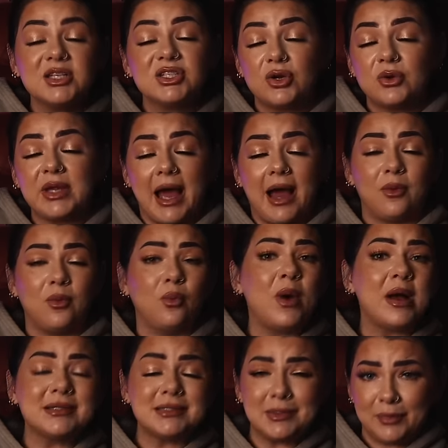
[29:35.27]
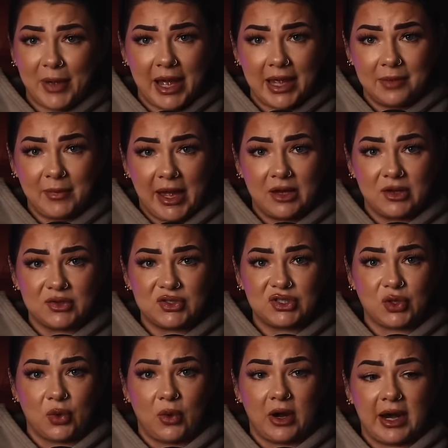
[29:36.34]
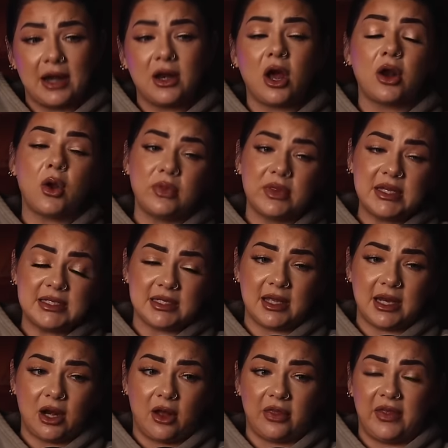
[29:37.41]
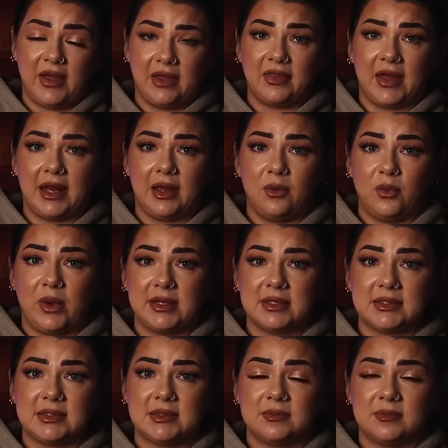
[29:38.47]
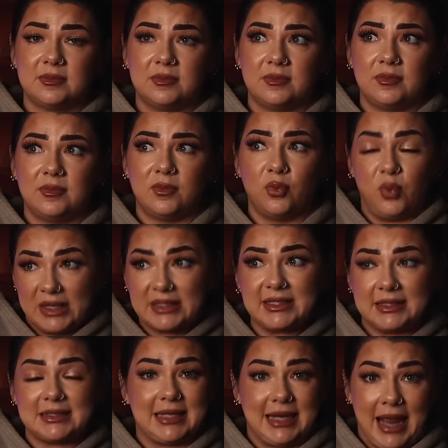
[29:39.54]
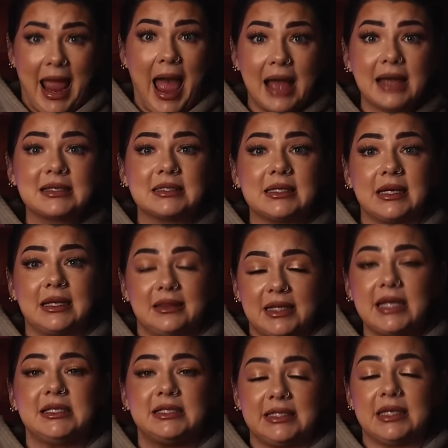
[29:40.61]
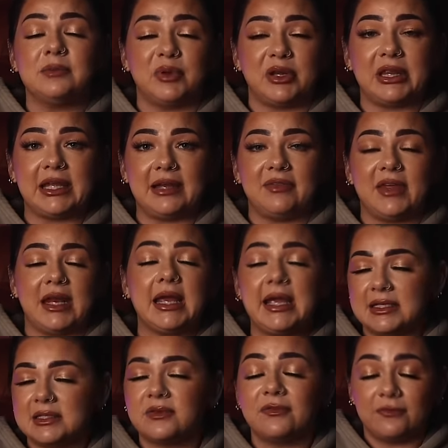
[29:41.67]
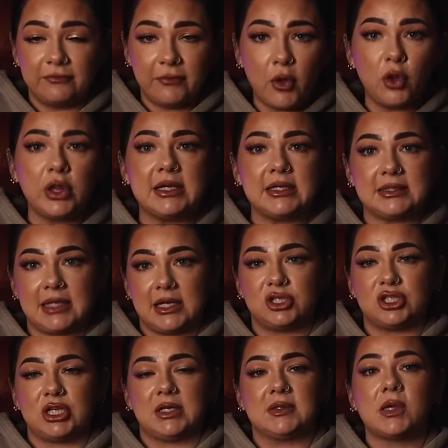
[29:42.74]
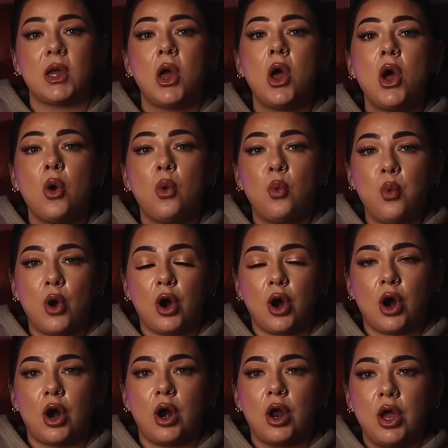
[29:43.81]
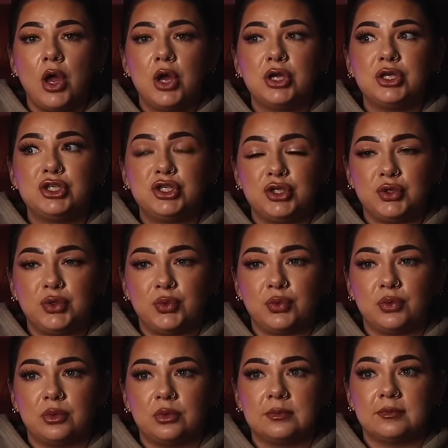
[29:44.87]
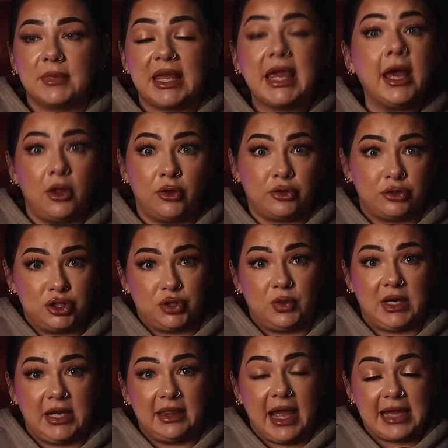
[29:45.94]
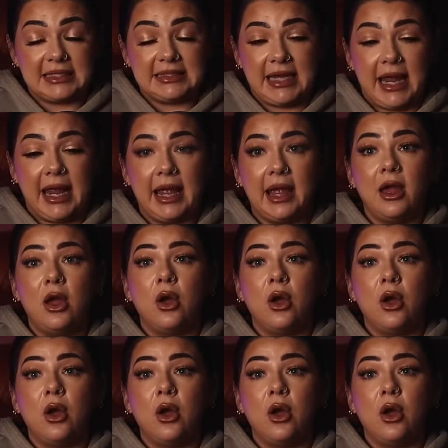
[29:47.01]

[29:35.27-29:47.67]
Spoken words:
So yeah, wasn't buying Michael's story. And not only did they not think that it wasn't an accident, they did believe that his full intentions were to kill Judy that day.